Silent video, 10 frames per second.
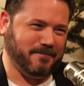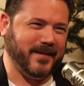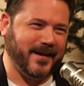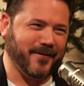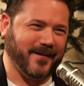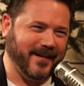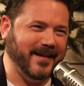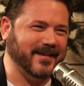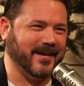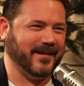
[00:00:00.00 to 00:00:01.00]
of Blade Runner
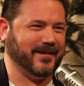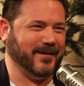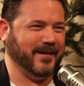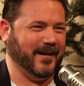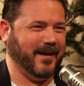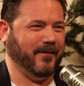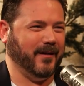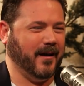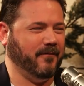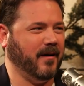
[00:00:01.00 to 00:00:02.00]
is on a certain
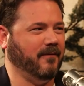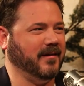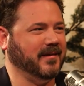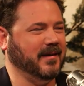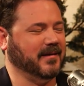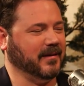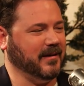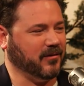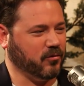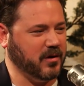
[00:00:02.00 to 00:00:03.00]
level of it's
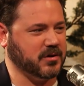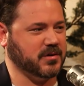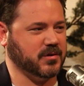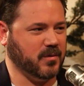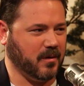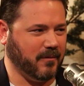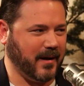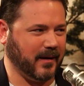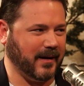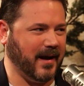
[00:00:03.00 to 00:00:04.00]
these creatures who are
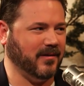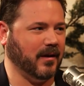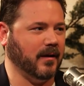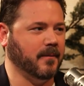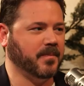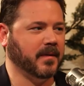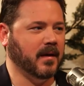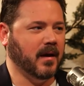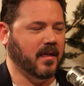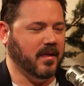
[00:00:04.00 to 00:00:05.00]
recognizing
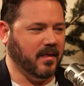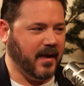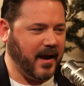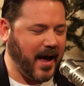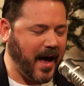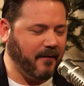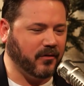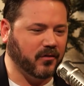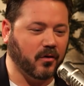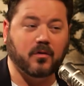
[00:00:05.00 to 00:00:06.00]
that they have
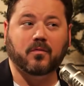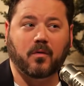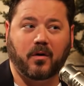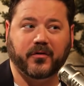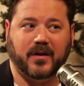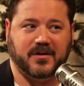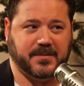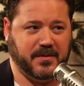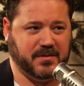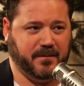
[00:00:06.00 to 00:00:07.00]
certain roles they're
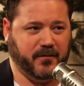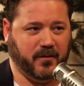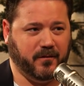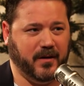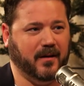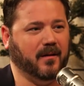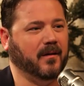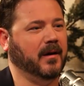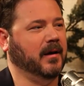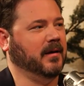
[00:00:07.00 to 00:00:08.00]
supposed to
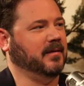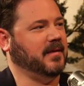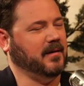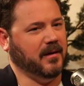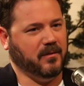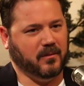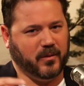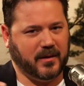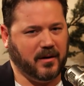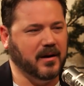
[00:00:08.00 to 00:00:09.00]
fulfill. When they're